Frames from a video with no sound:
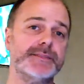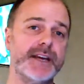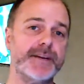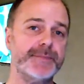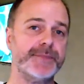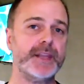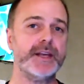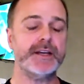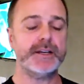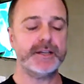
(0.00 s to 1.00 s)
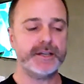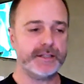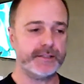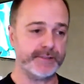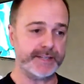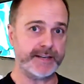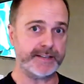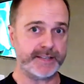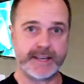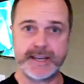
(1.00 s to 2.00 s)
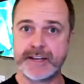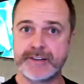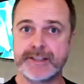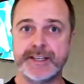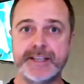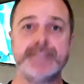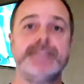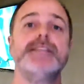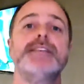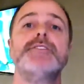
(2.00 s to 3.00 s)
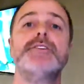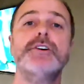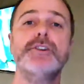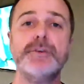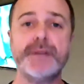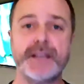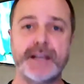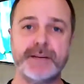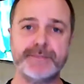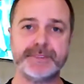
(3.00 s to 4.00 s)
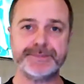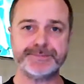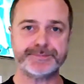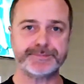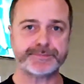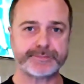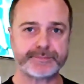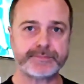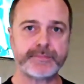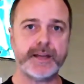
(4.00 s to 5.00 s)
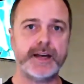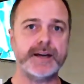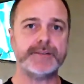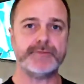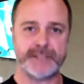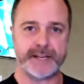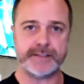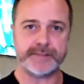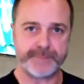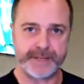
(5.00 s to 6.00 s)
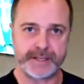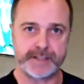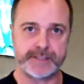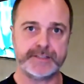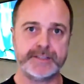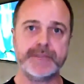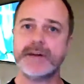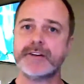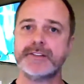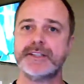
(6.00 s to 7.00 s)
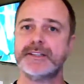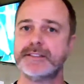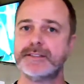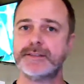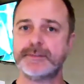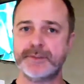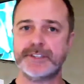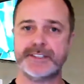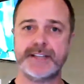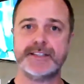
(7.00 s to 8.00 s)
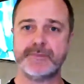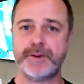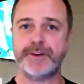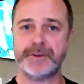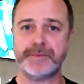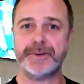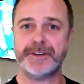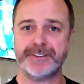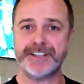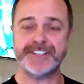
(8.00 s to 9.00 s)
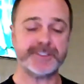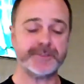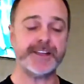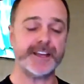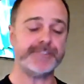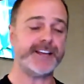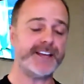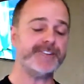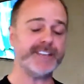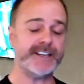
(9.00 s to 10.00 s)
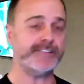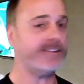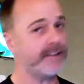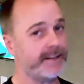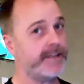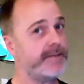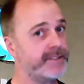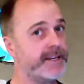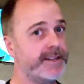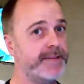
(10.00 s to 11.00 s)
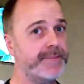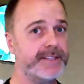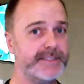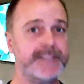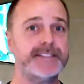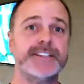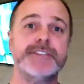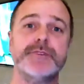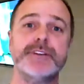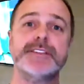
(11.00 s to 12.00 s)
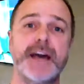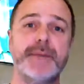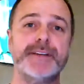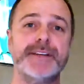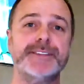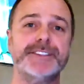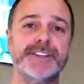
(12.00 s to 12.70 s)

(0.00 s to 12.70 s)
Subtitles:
Now, The redundancy here is this too becomes redundant because the micro-selling system switches out the employer-employee relationship with that of landlord-tenant. I'm going to keep saying that because that's actually what's happening.